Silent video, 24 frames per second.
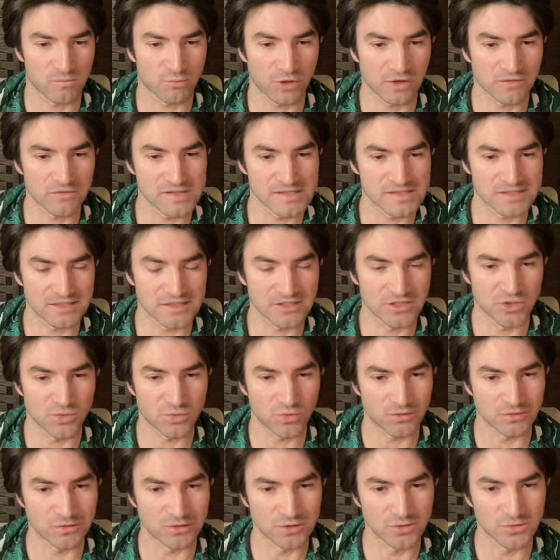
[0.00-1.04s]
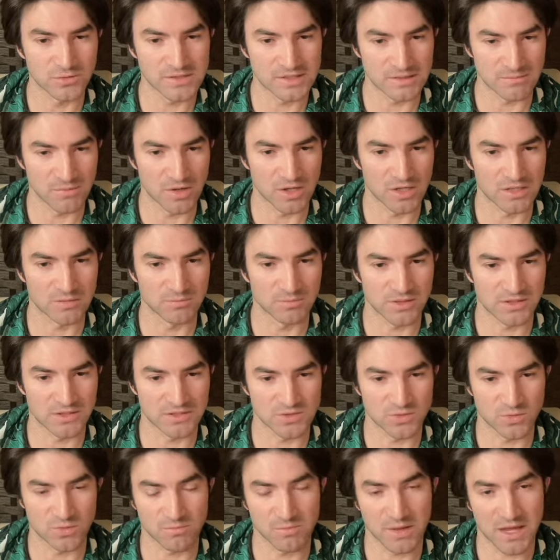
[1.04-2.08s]
previously you were losing money
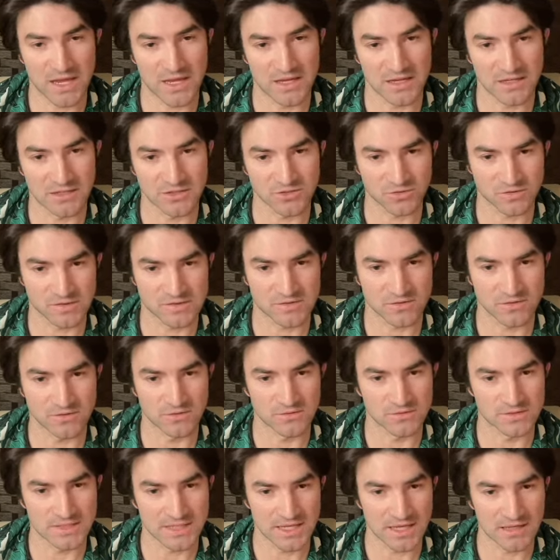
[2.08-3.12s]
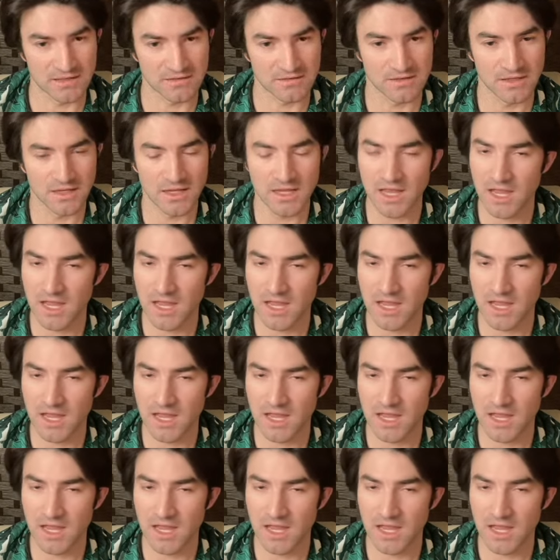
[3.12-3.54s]
because you were paying interest on your debt.